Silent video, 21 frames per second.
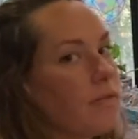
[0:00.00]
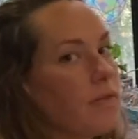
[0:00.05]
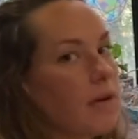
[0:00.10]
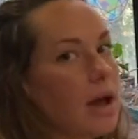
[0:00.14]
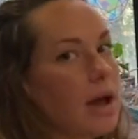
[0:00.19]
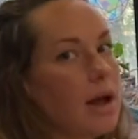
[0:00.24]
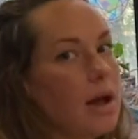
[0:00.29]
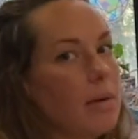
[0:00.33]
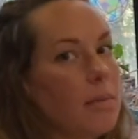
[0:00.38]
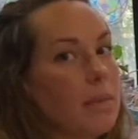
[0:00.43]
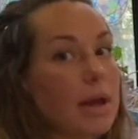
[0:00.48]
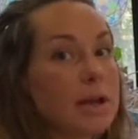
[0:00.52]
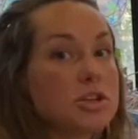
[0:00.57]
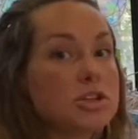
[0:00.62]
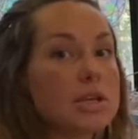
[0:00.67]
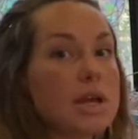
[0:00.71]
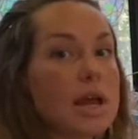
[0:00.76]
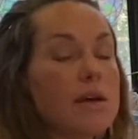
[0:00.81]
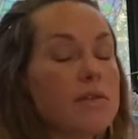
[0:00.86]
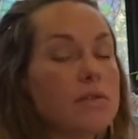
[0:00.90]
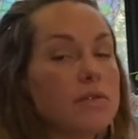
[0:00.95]
I
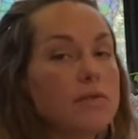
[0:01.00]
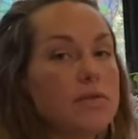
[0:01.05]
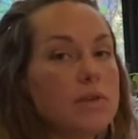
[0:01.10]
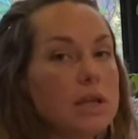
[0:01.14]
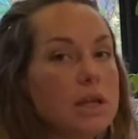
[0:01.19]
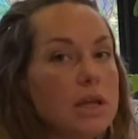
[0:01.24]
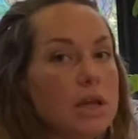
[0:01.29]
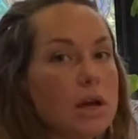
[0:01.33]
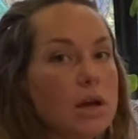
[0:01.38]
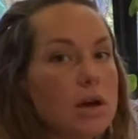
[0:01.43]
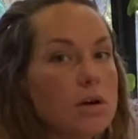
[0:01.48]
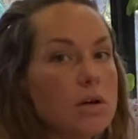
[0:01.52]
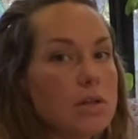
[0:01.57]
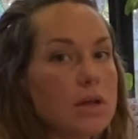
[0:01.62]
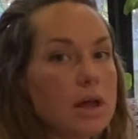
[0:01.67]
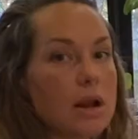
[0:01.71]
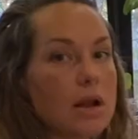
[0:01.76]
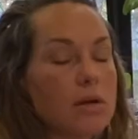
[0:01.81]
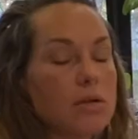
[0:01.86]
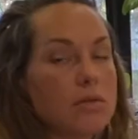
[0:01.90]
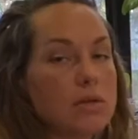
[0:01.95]
actually have a video that
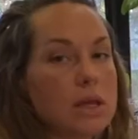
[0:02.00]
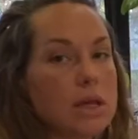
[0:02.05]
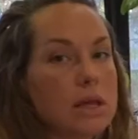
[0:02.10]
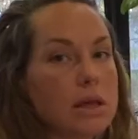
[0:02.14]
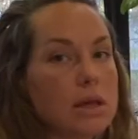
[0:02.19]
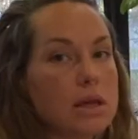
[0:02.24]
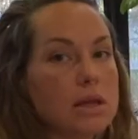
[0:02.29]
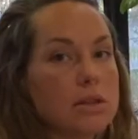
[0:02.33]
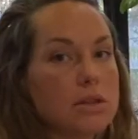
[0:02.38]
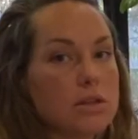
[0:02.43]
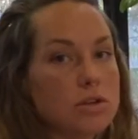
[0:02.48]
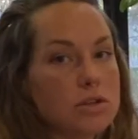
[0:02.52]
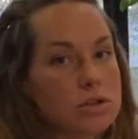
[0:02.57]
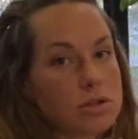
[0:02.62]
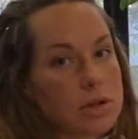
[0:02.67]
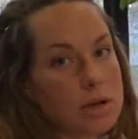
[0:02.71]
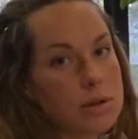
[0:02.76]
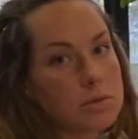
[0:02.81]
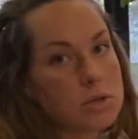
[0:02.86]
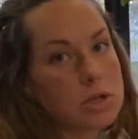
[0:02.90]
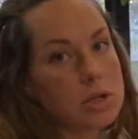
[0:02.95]
I'll link in the
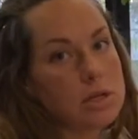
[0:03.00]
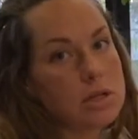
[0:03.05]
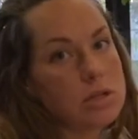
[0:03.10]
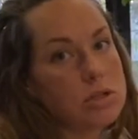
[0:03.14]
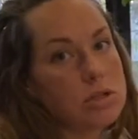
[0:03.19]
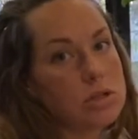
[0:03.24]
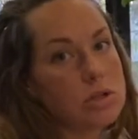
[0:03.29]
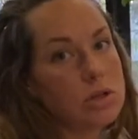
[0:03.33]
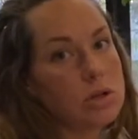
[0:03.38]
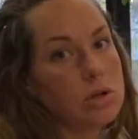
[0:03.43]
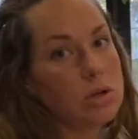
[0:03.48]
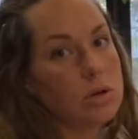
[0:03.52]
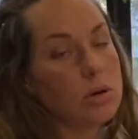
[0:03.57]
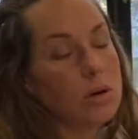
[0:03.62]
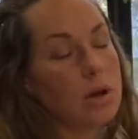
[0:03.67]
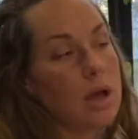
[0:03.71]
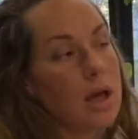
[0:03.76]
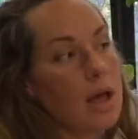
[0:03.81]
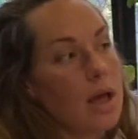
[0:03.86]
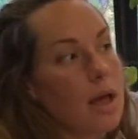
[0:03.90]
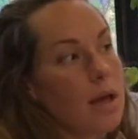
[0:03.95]
description to
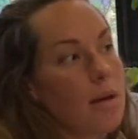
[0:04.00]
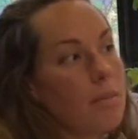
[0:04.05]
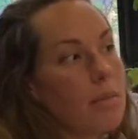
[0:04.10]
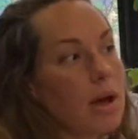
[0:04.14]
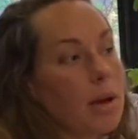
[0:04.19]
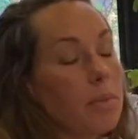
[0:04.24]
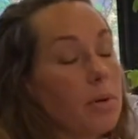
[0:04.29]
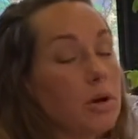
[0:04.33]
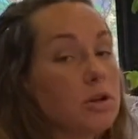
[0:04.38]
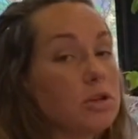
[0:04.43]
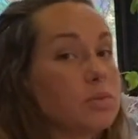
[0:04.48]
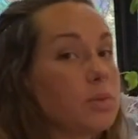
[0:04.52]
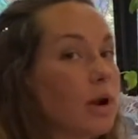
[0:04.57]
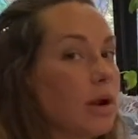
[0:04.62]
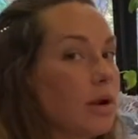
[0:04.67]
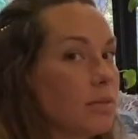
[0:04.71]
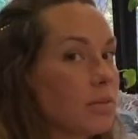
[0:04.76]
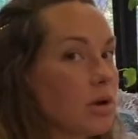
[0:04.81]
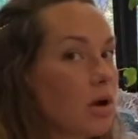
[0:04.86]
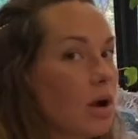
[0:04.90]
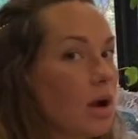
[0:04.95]
my
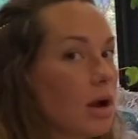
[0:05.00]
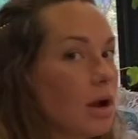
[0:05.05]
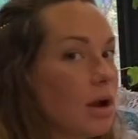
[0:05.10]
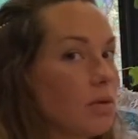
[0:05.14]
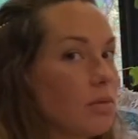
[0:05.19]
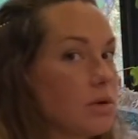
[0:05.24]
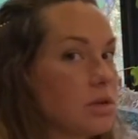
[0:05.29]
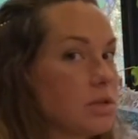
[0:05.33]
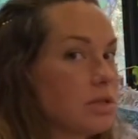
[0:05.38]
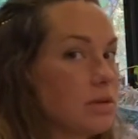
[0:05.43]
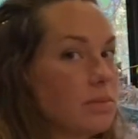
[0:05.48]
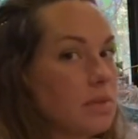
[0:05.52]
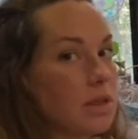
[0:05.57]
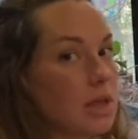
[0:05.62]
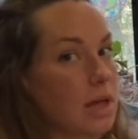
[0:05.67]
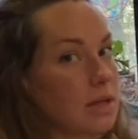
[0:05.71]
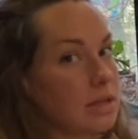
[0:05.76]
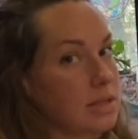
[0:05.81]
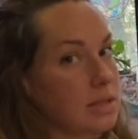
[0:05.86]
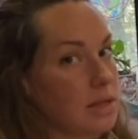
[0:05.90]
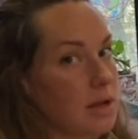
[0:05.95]
postpartum cart where some of
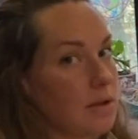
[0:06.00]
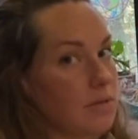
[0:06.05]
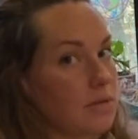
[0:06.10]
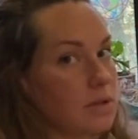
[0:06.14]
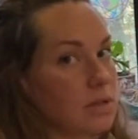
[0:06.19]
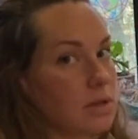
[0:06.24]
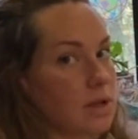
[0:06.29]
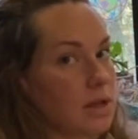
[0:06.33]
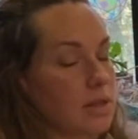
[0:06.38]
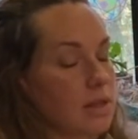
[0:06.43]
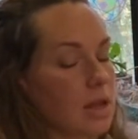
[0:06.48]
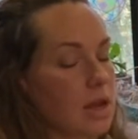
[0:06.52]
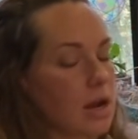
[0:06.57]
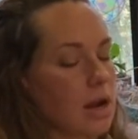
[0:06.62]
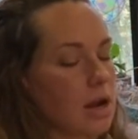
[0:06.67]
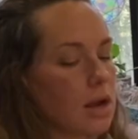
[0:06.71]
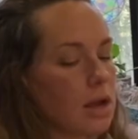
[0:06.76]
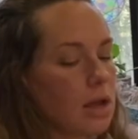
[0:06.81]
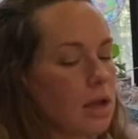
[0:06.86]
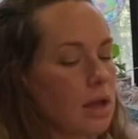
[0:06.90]
that stuff is on there.